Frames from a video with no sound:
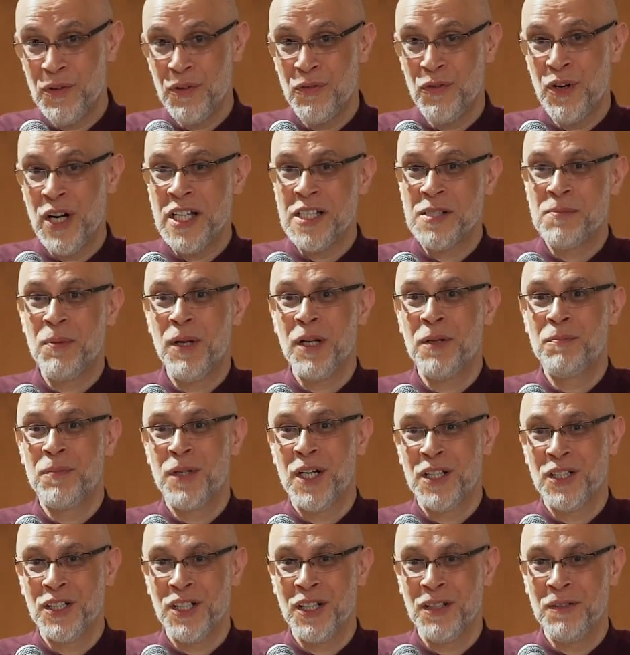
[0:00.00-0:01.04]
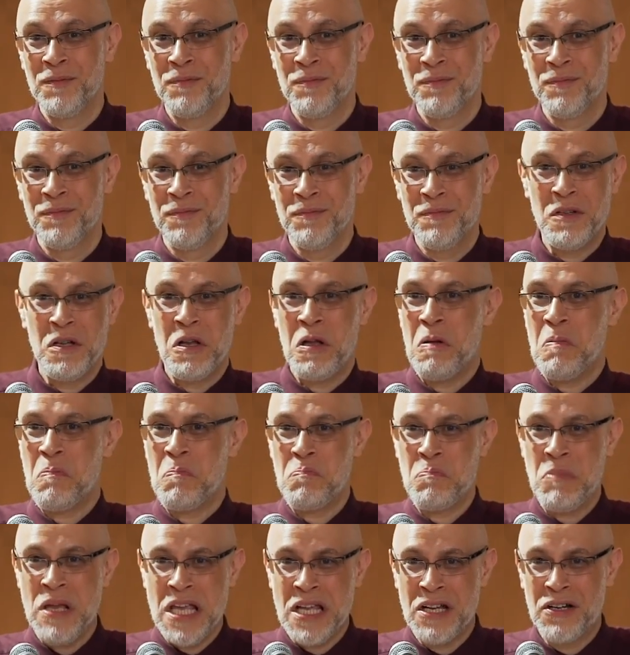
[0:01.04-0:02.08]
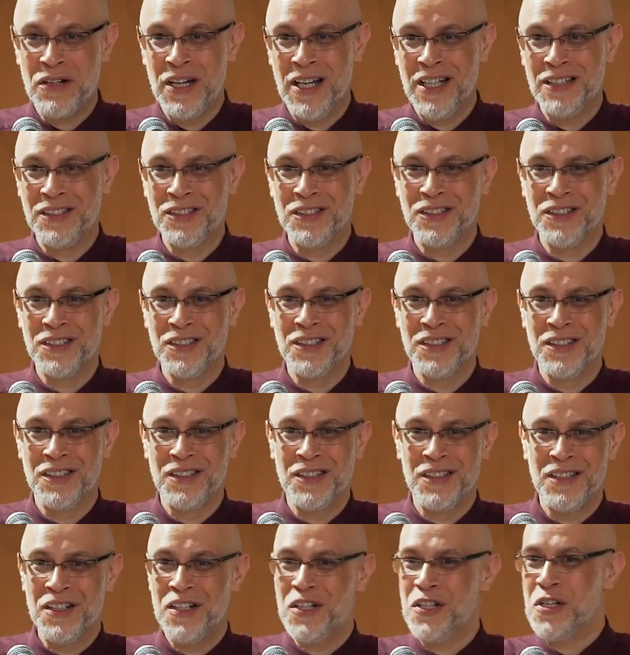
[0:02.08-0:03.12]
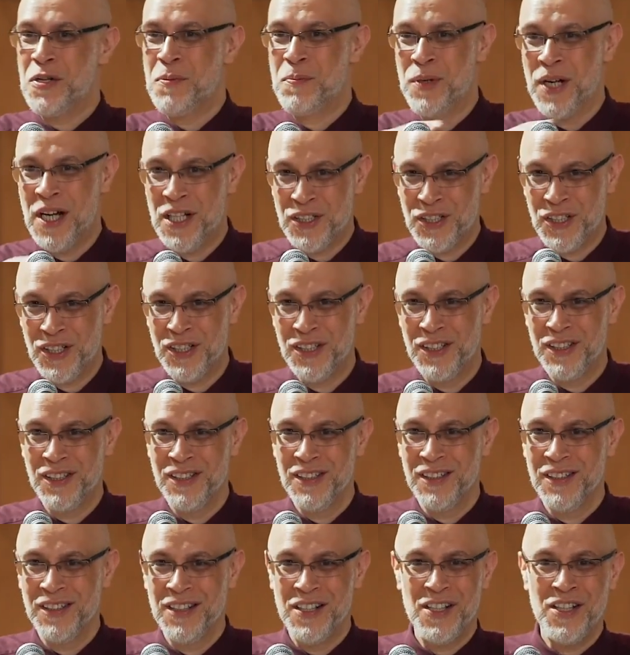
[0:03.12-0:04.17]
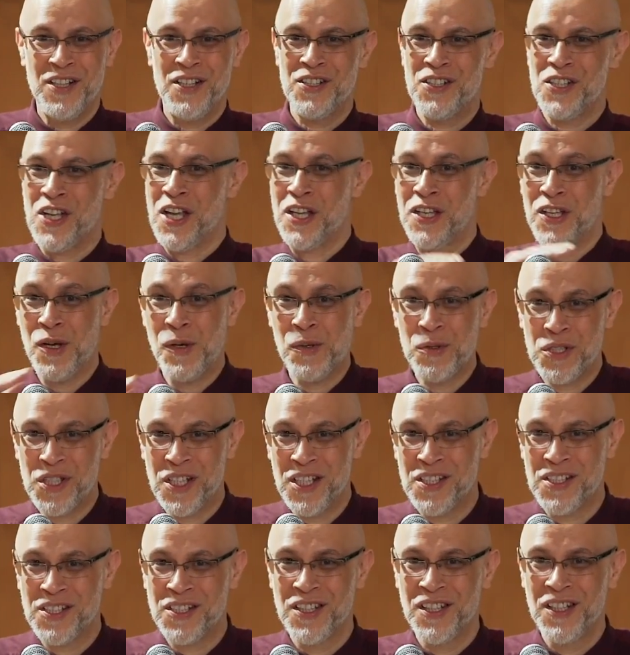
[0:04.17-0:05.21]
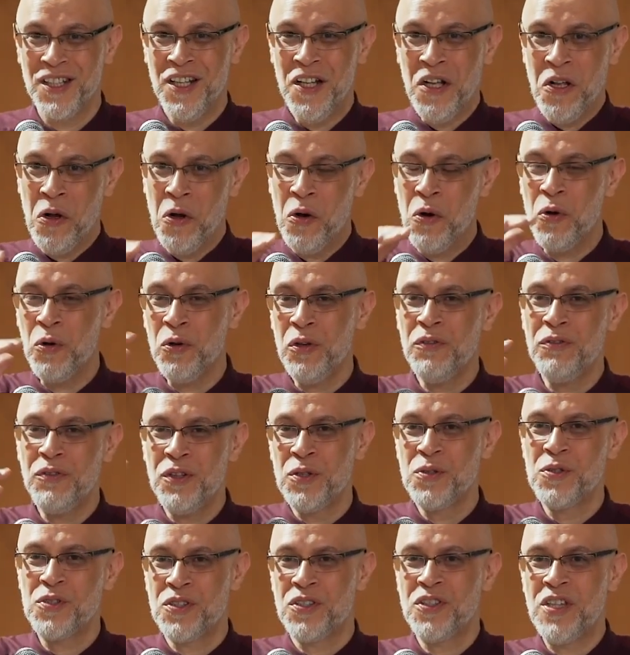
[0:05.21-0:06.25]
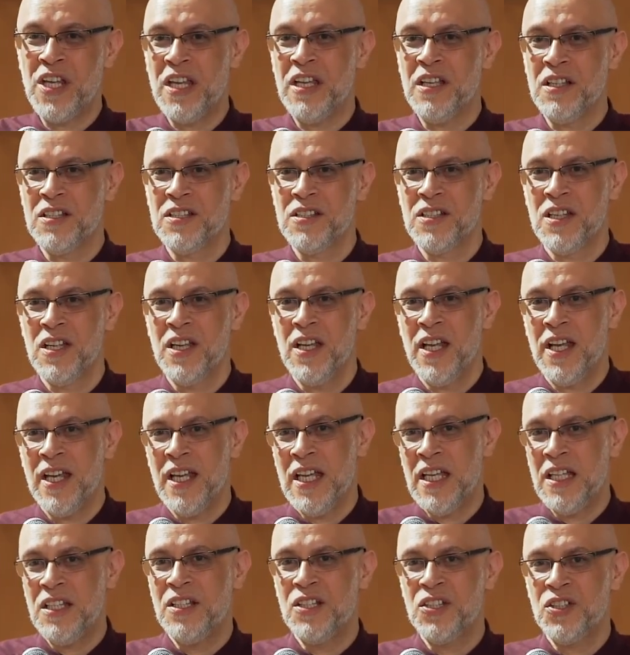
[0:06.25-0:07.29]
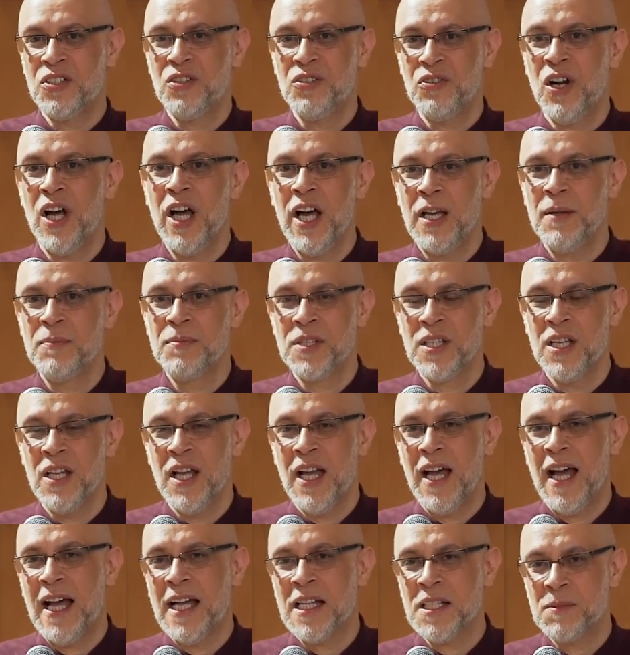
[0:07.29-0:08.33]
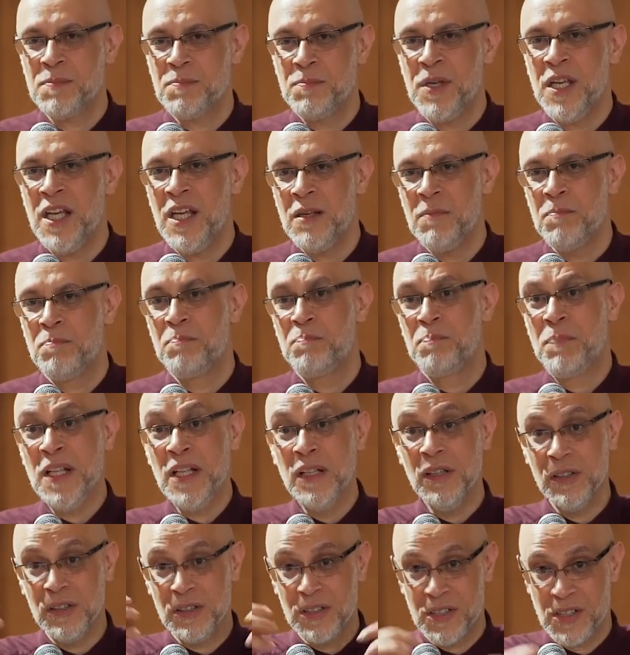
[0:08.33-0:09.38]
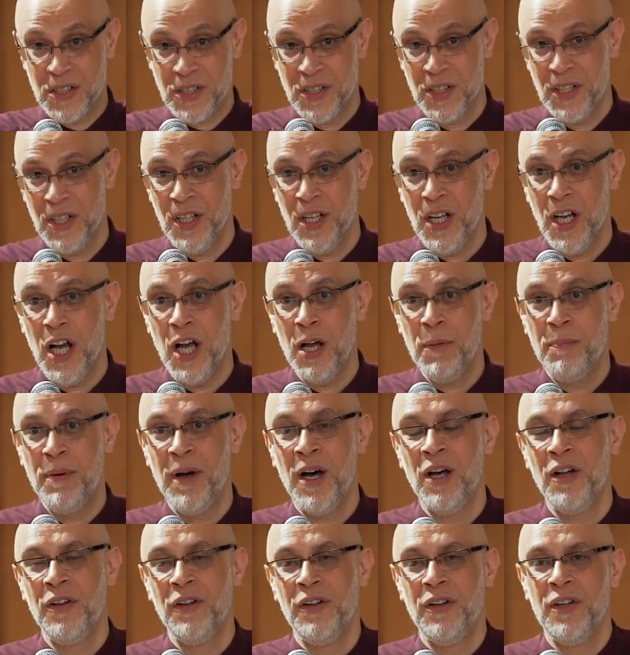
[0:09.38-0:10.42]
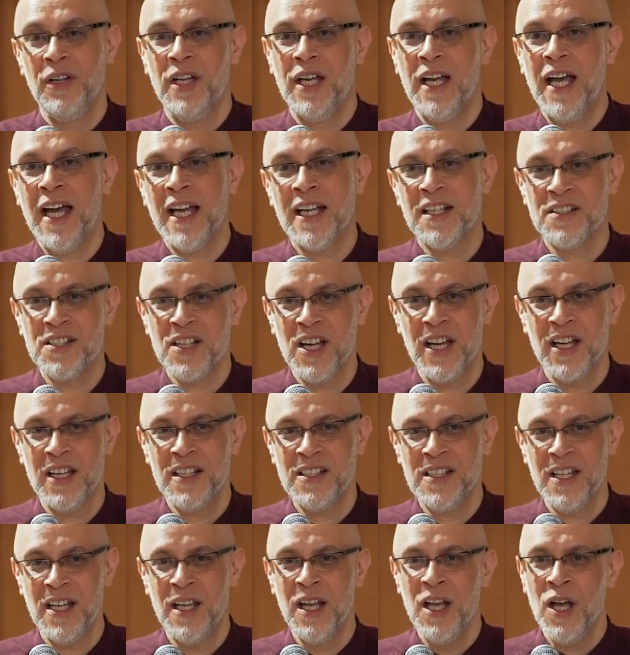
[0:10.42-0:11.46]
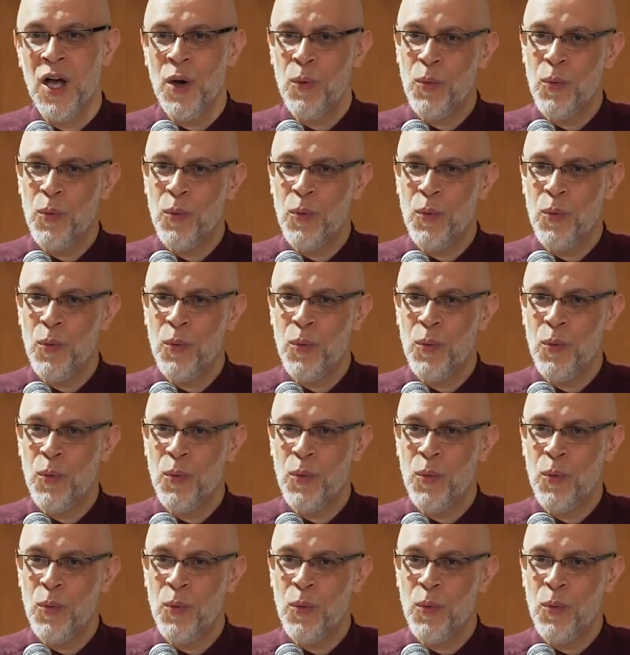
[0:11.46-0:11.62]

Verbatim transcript: Raised blood pressure, migraines, depression, psychosis, all of those things he describes as being built upon anxiety.